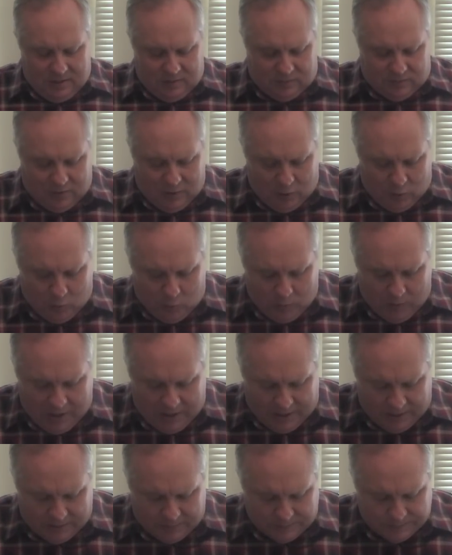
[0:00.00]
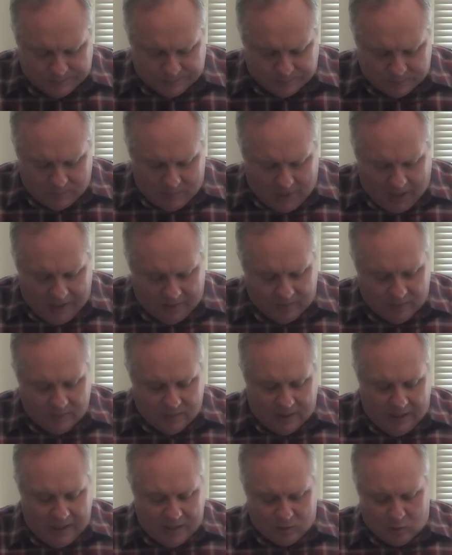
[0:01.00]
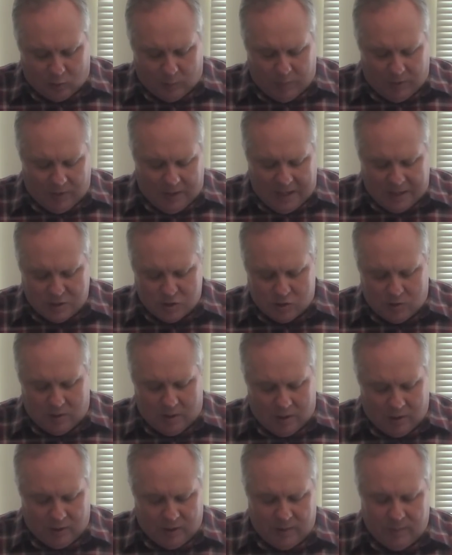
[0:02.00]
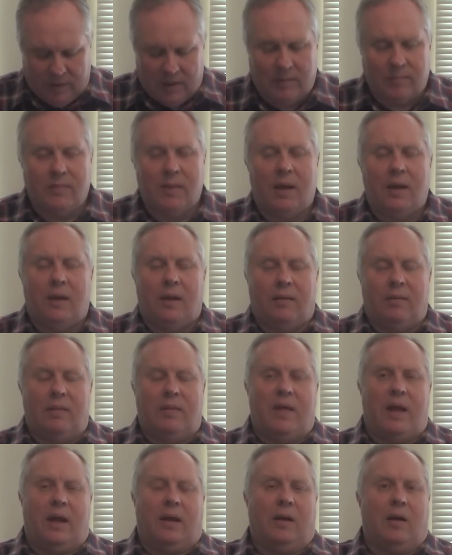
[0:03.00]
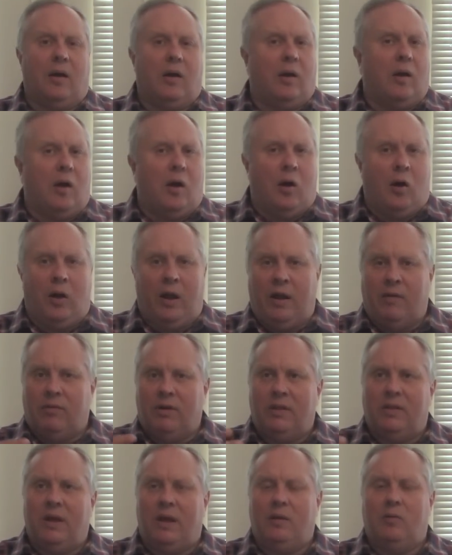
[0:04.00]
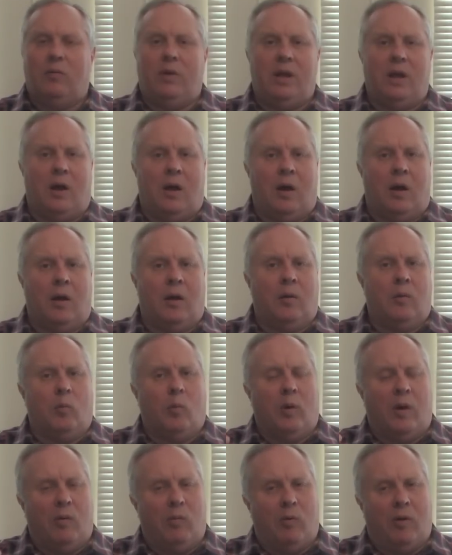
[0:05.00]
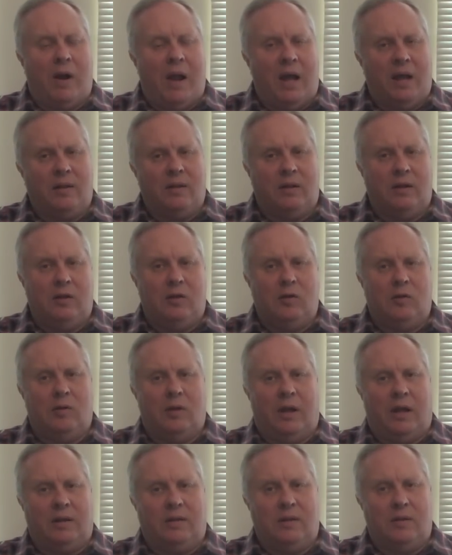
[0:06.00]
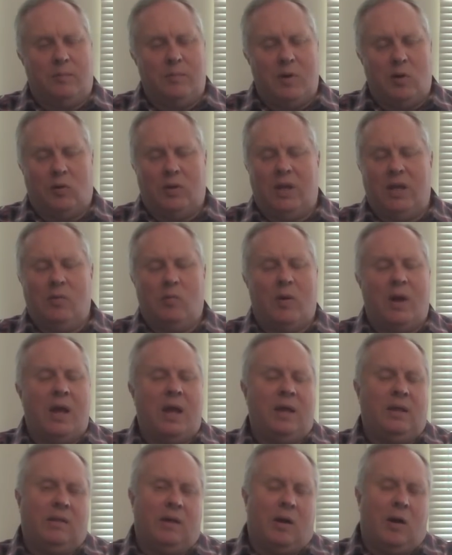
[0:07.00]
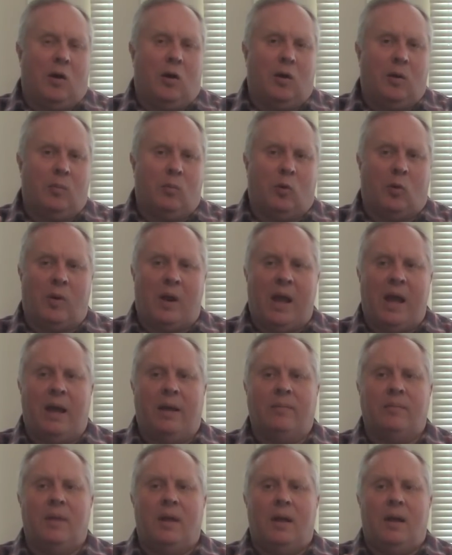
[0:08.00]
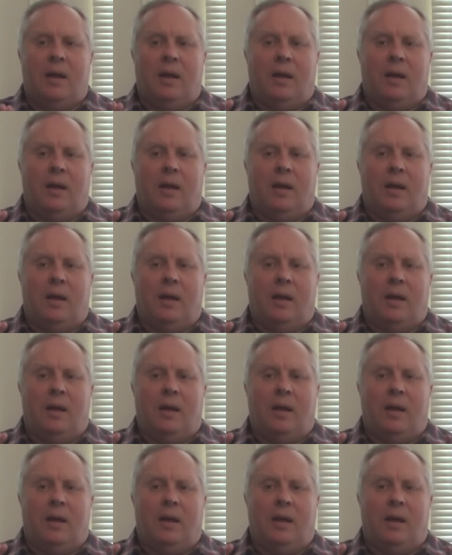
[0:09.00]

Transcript: So, uh, and then the anthropological argument that all, everything we are, where we're at in the, at the Milky Way, the arm we're at,